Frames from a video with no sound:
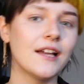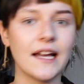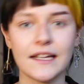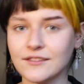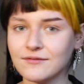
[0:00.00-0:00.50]

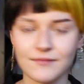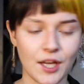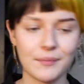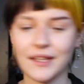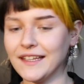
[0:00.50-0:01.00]
a
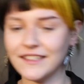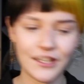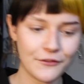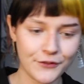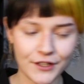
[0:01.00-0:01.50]
completely
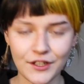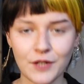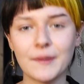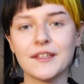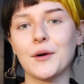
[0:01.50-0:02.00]
different
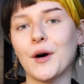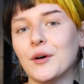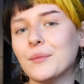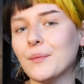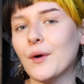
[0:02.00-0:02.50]
look, but they will
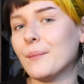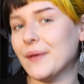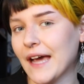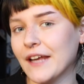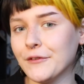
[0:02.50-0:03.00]
all
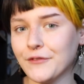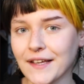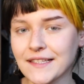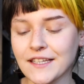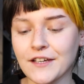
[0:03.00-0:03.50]
be kind of
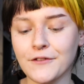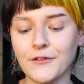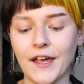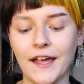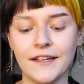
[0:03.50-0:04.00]

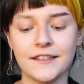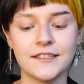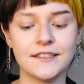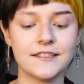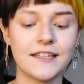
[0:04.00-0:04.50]
festive. And
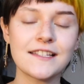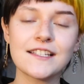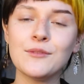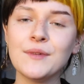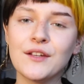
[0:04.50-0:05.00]
that's
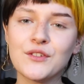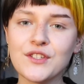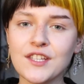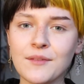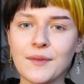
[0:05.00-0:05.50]
gonna be
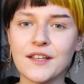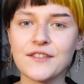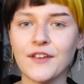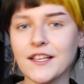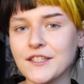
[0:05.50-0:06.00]
interesting because
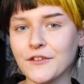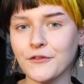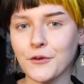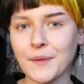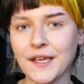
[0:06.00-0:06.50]
festive
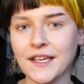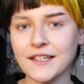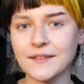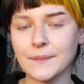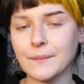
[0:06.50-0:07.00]
for me
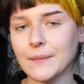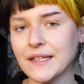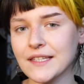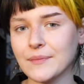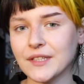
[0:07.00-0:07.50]
can
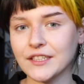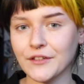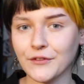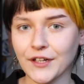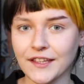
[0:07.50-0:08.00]
mean something
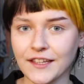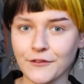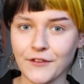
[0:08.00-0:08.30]
different than